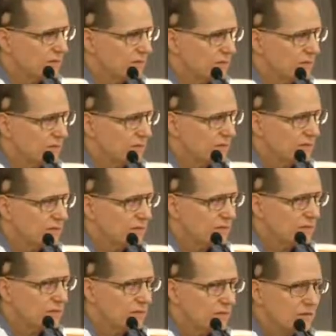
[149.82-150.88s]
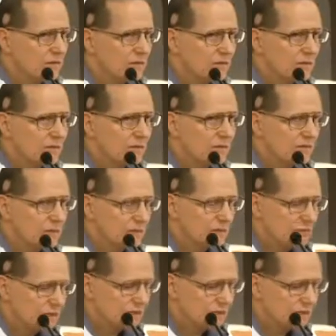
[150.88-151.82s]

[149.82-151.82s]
No one is speaking in this clip.